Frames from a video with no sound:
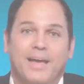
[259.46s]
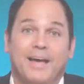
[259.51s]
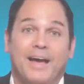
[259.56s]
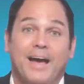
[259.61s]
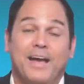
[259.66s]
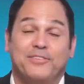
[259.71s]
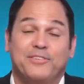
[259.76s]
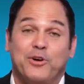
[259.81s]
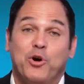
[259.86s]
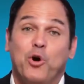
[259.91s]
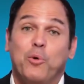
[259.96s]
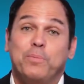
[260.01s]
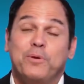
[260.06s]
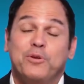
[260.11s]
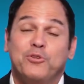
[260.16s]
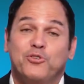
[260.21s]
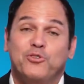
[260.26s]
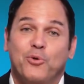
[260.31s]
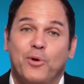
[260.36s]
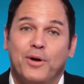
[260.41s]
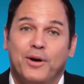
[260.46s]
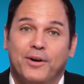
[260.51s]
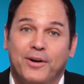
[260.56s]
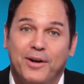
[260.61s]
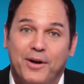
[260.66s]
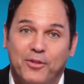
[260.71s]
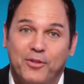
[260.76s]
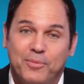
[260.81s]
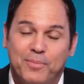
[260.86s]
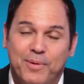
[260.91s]
guys, I hope you enjoyed our
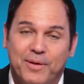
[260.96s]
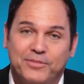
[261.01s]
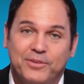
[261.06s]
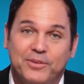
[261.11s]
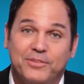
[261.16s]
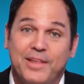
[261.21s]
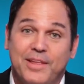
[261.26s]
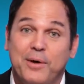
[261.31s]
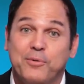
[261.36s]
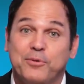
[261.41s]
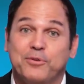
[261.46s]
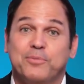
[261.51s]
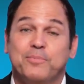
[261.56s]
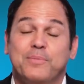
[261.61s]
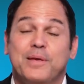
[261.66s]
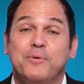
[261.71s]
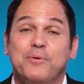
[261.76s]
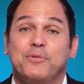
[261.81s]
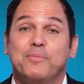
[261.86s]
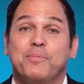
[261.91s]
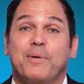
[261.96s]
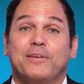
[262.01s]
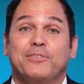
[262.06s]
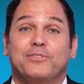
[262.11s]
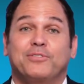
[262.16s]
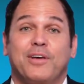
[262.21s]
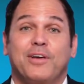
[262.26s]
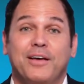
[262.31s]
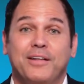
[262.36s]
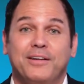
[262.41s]
health message. That was me with my
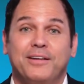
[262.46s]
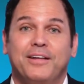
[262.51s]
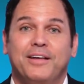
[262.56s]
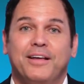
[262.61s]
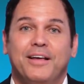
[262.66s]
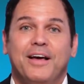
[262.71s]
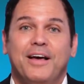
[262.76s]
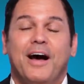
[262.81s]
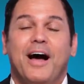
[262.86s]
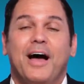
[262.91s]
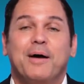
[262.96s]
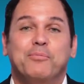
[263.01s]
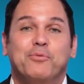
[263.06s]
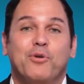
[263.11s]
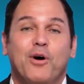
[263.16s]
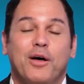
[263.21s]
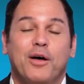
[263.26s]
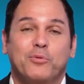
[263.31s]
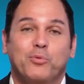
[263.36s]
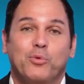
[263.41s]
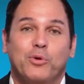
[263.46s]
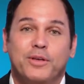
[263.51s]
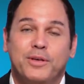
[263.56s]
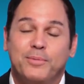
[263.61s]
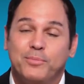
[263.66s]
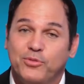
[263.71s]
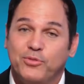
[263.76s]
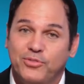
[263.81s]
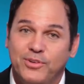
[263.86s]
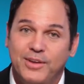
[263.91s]
son. I'm Ron
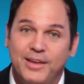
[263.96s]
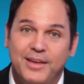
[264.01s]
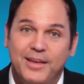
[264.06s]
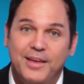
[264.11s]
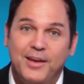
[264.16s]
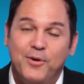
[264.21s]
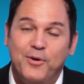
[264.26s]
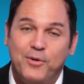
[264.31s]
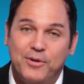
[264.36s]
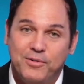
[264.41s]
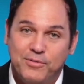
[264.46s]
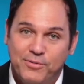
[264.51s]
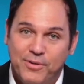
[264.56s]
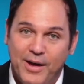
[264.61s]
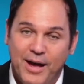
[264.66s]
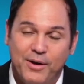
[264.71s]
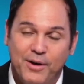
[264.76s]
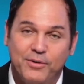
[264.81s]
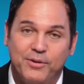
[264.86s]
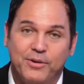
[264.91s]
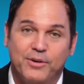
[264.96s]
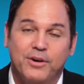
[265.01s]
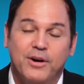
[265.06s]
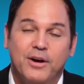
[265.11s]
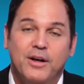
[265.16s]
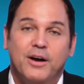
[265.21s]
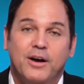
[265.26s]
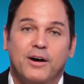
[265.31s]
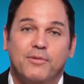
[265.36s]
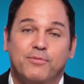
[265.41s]
Williams, CEO and founder
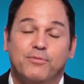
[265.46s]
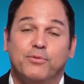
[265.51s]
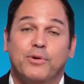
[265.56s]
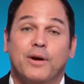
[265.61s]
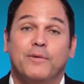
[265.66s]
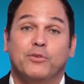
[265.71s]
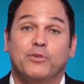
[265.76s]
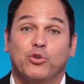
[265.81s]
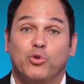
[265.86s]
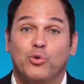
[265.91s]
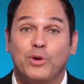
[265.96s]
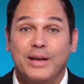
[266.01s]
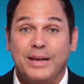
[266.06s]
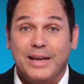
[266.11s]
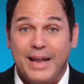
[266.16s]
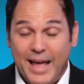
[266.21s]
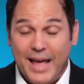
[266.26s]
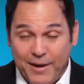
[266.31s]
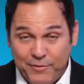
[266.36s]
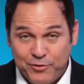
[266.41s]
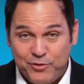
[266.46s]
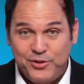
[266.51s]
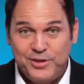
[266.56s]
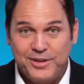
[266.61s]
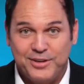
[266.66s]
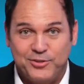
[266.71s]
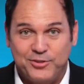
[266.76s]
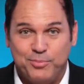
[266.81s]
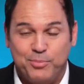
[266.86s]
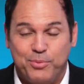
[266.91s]
of Forever Green
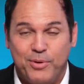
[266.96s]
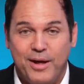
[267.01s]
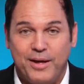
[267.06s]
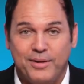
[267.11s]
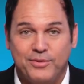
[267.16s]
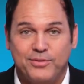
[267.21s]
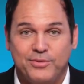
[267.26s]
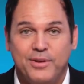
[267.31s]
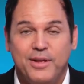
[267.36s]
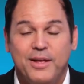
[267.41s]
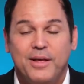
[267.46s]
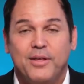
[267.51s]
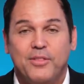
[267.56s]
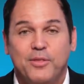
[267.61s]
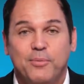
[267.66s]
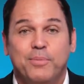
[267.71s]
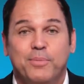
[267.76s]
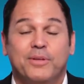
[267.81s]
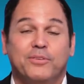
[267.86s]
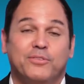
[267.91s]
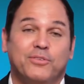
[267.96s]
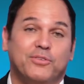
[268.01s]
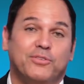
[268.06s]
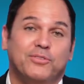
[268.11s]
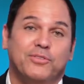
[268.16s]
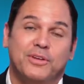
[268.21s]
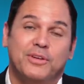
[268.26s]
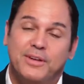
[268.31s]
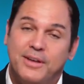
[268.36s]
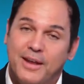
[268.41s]
FG Xpress, the
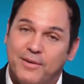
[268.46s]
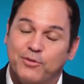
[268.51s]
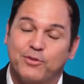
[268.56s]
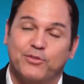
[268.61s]
business that never